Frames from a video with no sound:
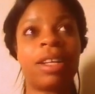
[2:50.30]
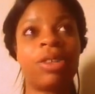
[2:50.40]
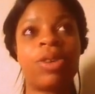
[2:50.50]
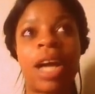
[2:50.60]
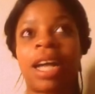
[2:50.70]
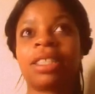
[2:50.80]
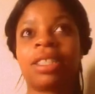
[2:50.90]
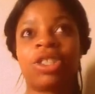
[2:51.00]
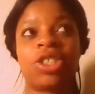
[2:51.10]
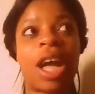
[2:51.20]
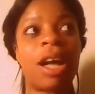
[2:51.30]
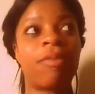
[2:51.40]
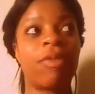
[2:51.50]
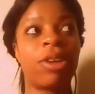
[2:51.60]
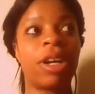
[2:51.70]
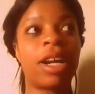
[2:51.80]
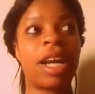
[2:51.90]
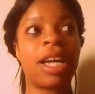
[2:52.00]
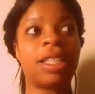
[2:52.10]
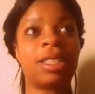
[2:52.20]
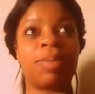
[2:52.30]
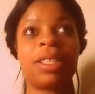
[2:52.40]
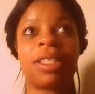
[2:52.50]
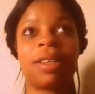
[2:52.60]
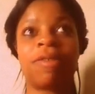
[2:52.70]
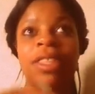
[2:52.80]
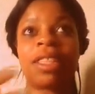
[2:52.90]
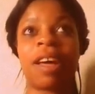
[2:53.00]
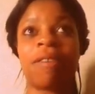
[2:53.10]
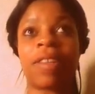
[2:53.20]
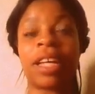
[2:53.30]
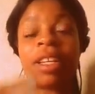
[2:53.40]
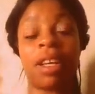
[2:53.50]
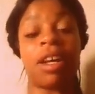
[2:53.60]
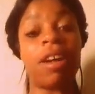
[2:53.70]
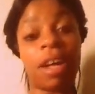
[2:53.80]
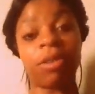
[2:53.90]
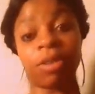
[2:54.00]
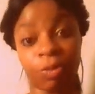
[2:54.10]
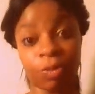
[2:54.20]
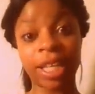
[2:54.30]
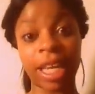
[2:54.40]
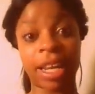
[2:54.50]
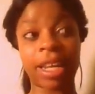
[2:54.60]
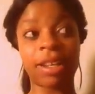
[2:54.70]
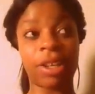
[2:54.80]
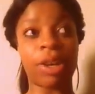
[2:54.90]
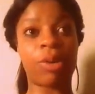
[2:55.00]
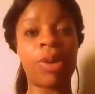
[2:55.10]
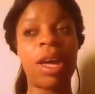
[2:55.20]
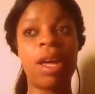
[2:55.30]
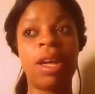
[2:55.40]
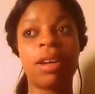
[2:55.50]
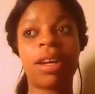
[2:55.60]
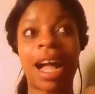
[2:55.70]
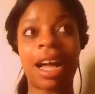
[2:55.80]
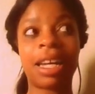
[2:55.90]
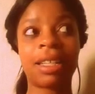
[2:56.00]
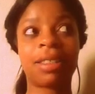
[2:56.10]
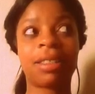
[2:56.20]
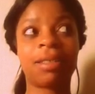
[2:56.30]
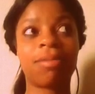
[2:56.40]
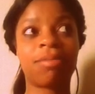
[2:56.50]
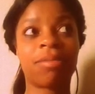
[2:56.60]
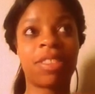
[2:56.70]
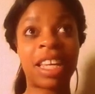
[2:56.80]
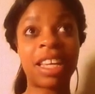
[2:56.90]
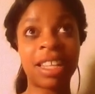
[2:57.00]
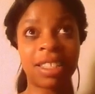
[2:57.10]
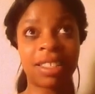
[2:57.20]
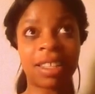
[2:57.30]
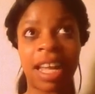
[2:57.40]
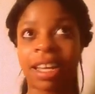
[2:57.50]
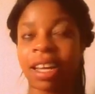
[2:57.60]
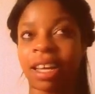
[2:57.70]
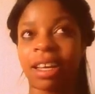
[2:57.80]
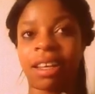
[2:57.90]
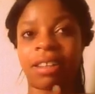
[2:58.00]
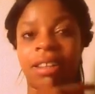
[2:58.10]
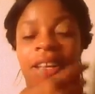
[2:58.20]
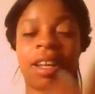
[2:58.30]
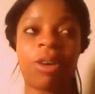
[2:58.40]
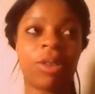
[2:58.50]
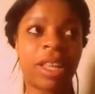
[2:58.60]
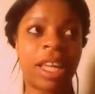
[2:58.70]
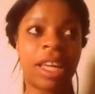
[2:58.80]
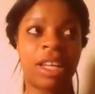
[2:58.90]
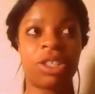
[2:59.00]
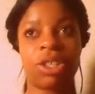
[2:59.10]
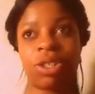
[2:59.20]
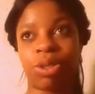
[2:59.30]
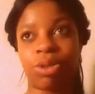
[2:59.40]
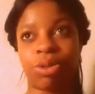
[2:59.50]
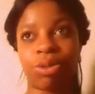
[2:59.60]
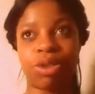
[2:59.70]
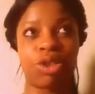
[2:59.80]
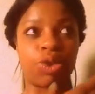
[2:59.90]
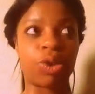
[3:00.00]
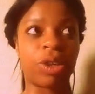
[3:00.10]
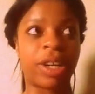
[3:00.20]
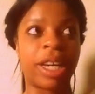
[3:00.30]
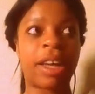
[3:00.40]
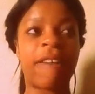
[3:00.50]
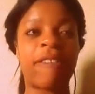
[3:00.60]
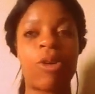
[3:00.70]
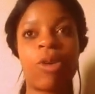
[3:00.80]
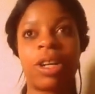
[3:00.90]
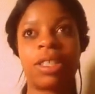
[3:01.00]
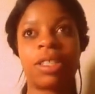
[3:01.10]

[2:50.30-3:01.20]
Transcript: guys shop for expensive stuff. Like, we get it, guys, things like clothing, shoes, jewelry, of course.